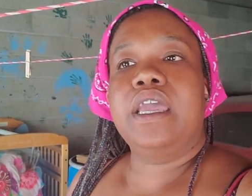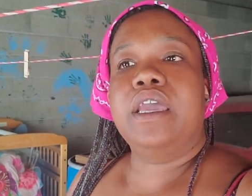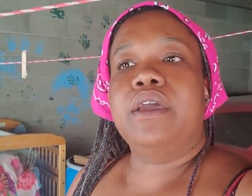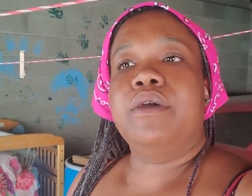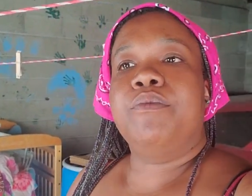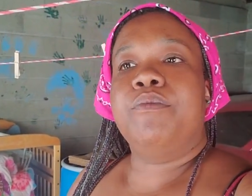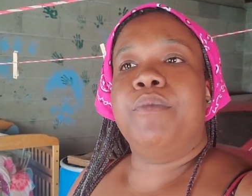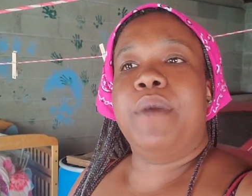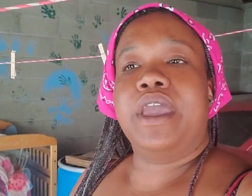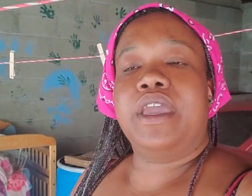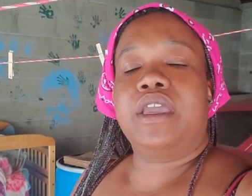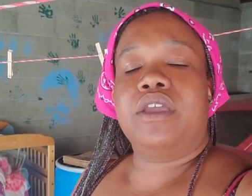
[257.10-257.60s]

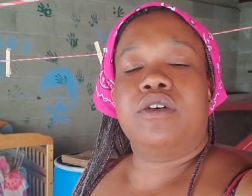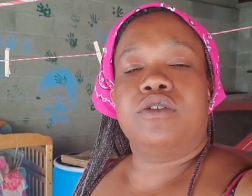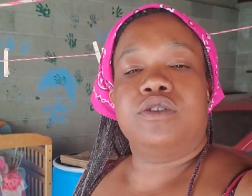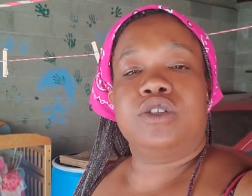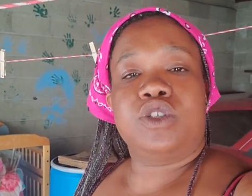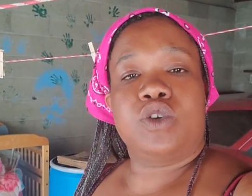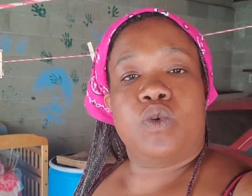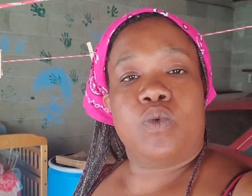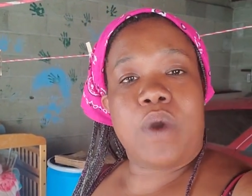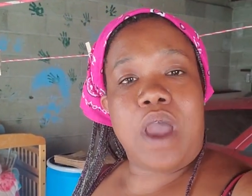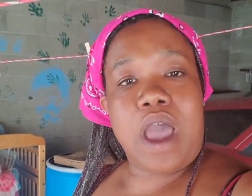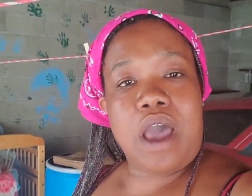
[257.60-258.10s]
Make your
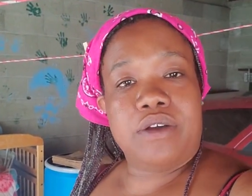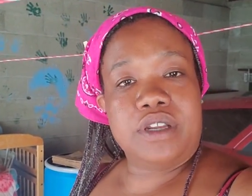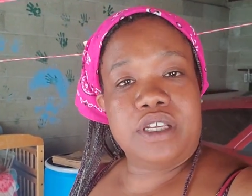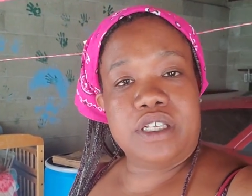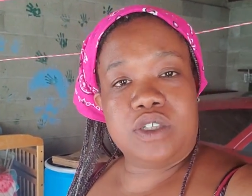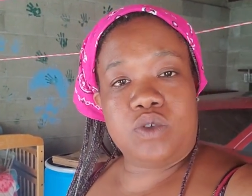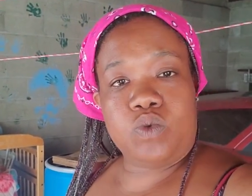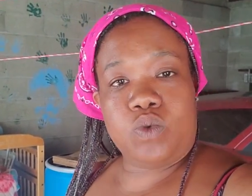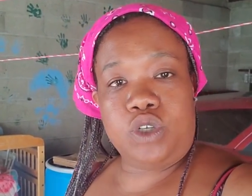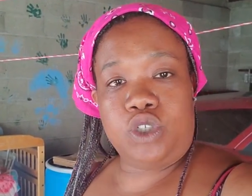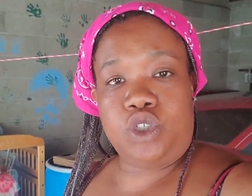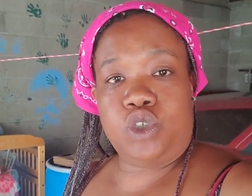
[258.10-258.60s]
surroundings
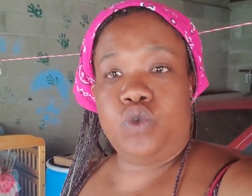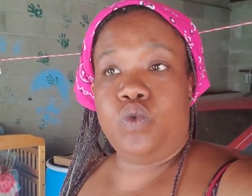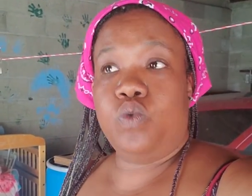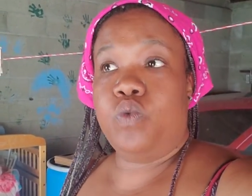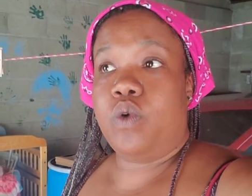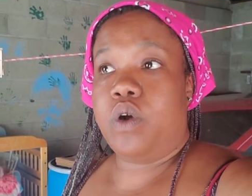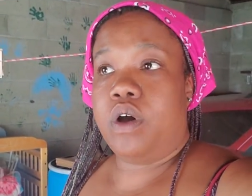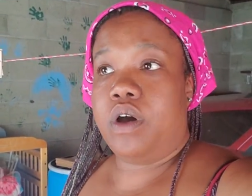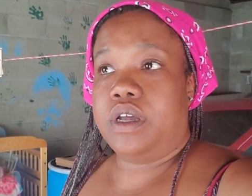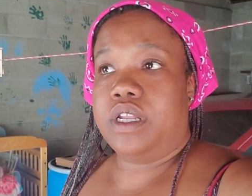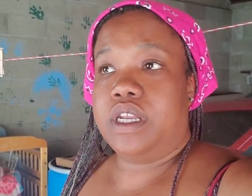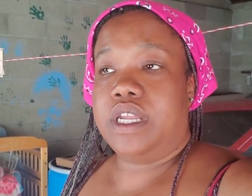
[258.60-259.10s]
what you
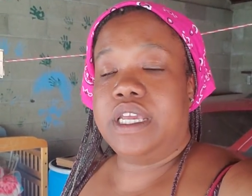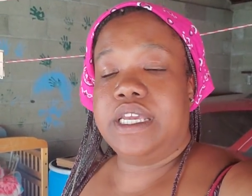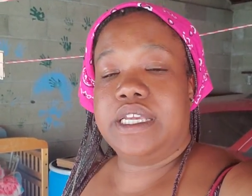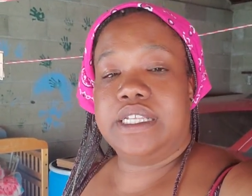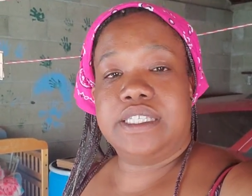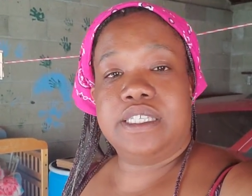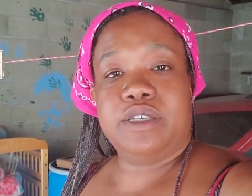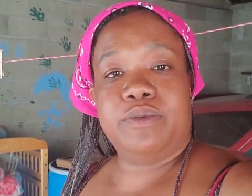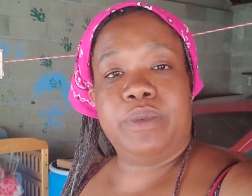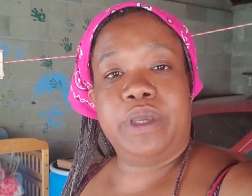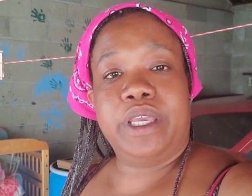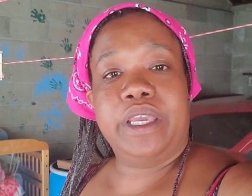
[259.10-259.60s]
want it
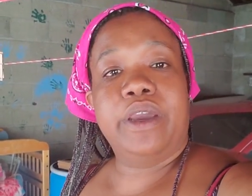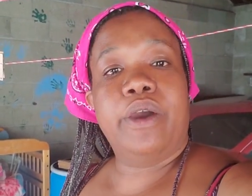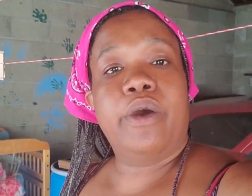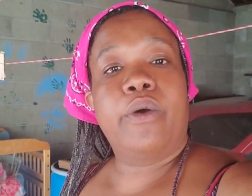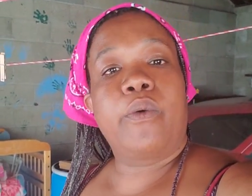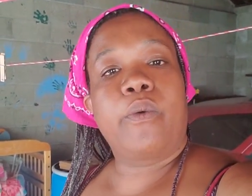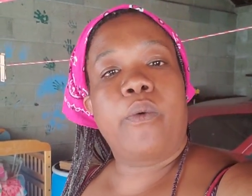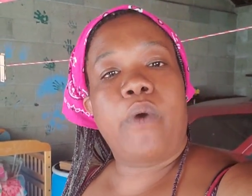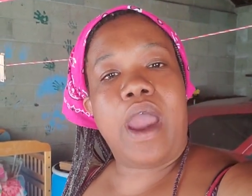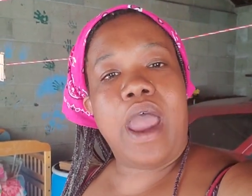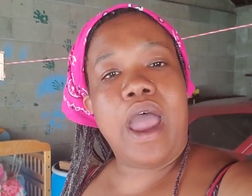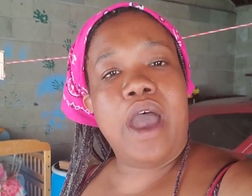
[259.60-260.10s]
to be
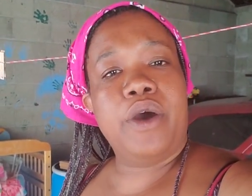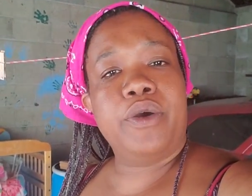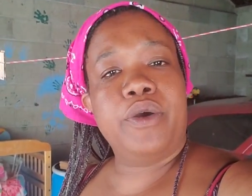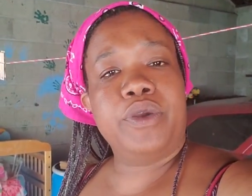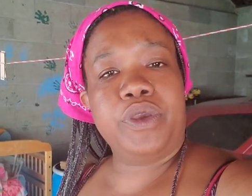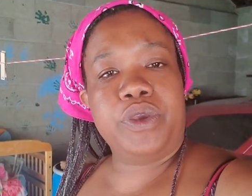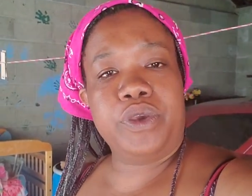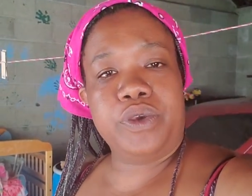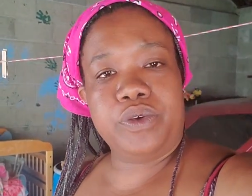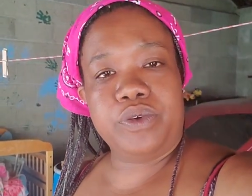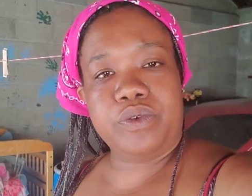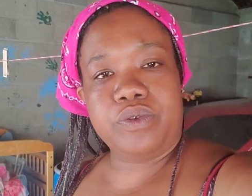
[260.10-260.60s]
around
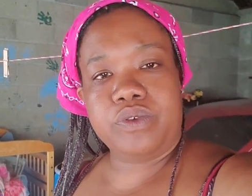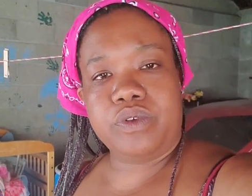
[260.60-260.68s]
you.